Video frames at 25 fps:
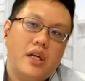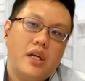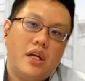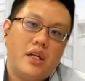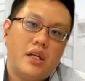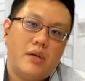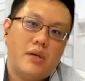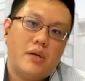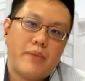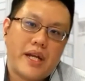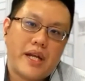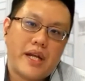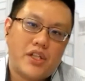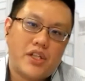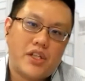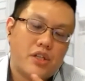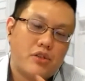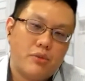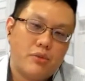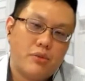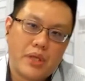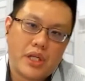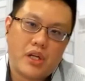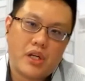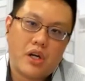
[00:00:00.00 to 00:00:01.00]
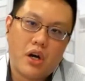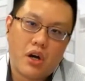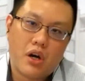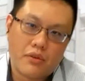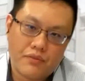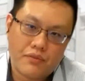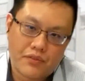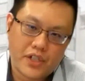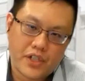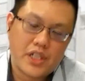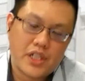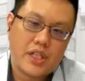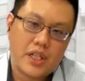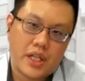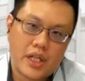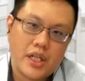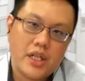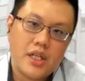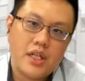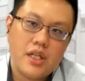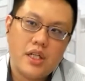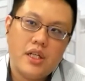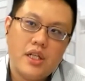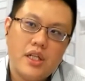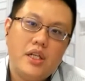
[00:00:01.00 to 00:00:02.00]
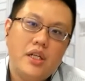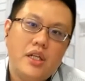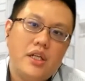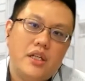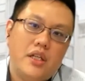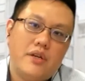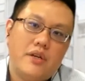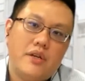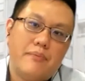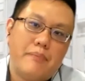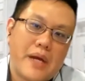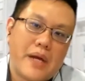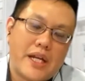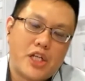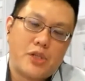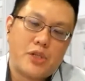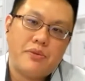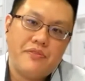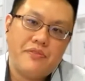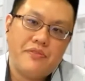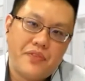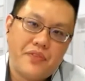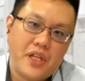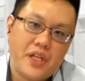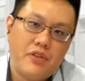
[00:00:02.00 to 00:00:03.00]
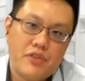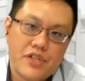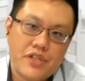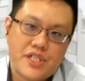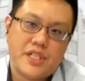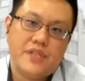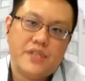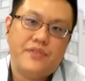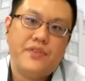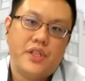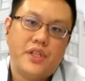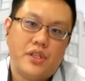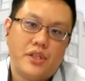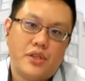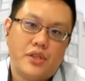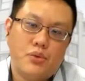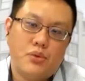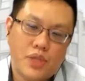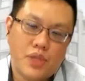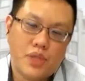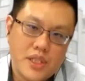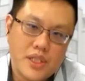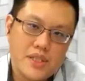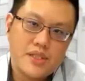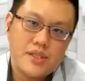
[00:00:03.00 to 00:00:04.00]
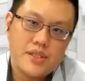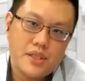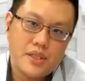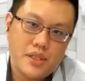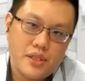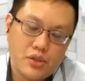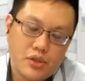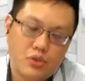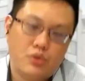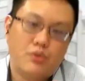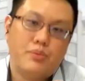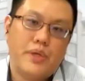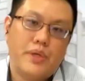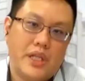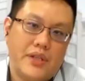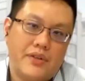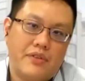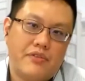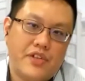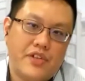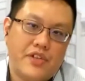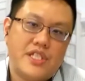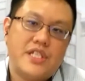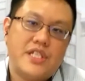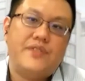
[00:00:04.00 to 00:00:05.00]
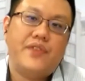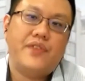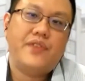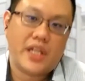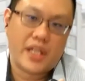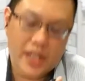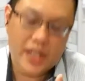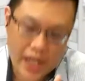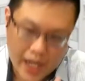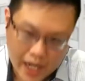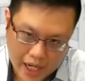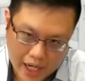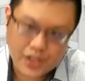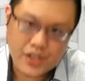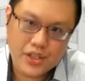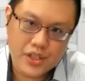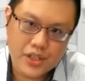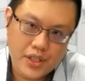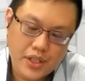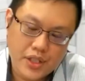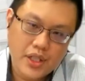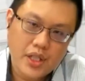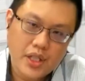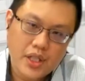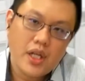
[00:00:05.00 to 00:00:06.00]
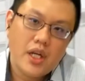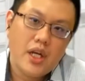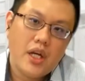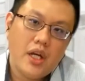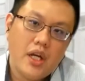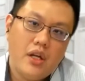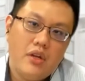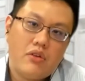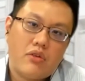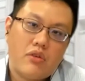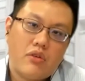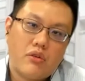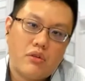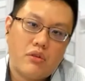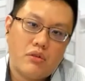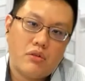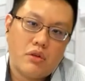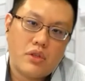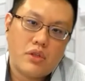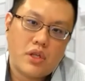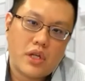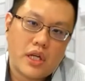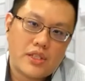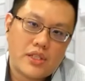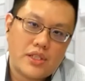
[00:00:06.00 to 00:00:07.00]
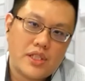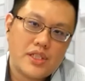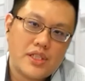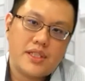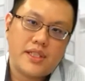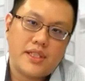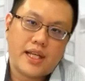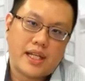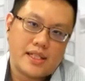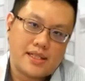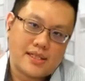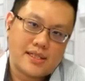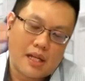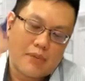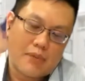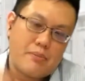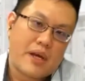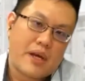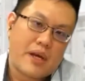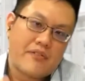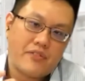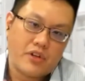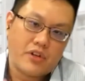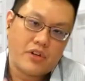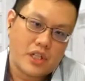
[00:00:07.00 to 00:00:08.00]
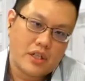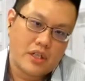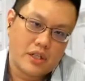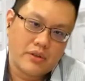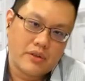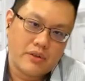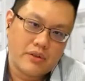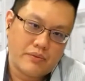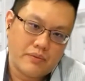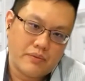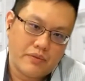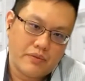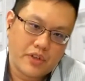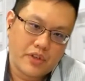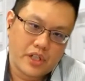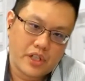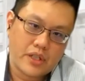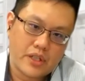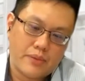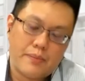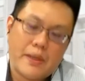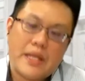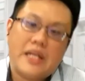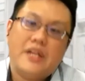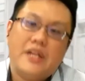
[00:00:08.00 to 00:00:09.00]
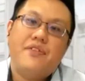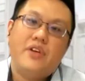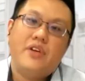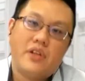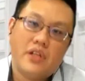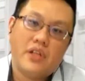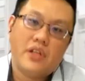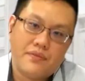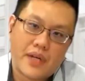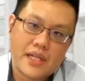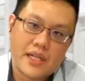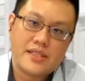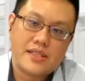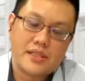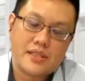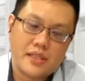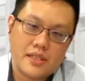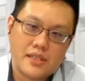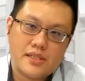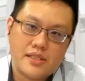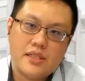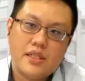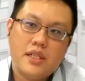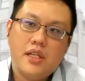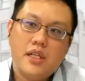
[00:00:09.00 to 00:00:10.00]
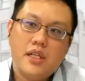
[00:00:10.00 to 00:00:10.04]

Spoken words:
the manager will be converting the management fee received in units to be received in cash. So just to take a step back for the benefit of investors,